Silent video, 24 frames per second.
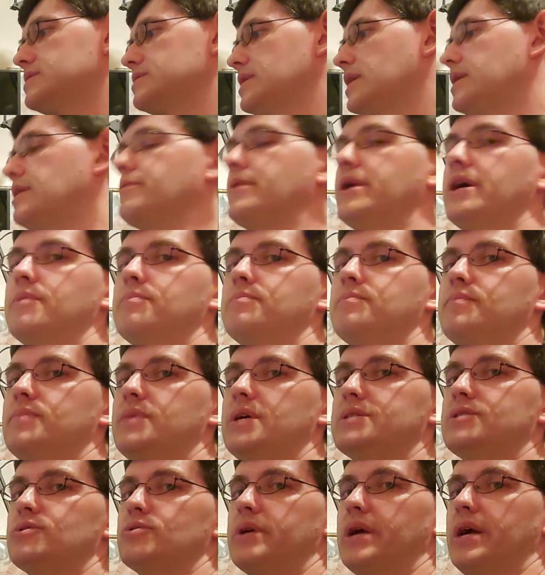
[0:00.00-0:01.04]
Anyway,
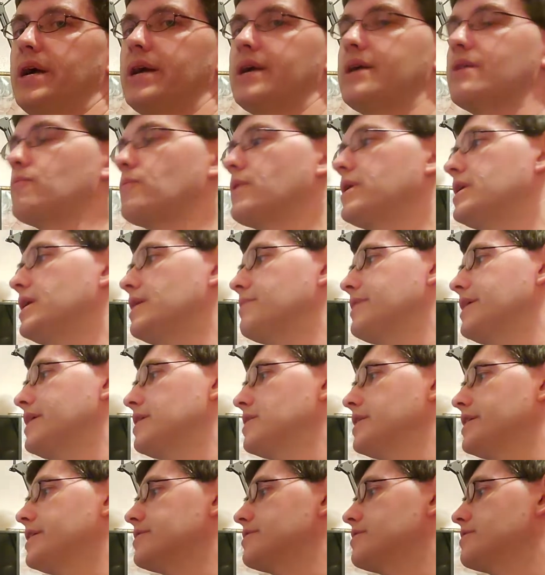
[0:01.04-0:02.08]
that's okay. I can rename
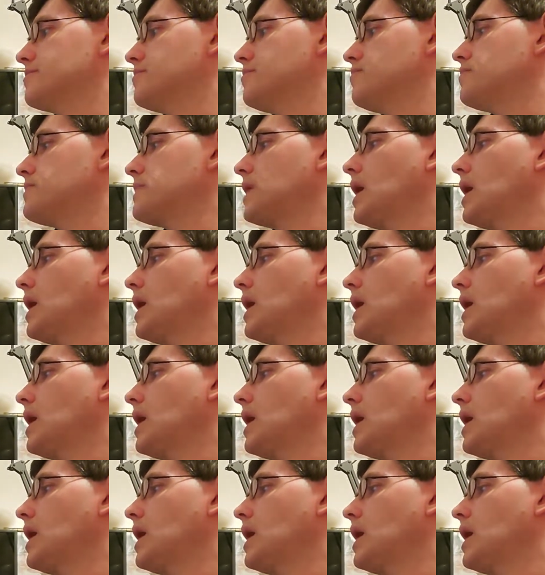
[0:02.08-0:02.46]
that later.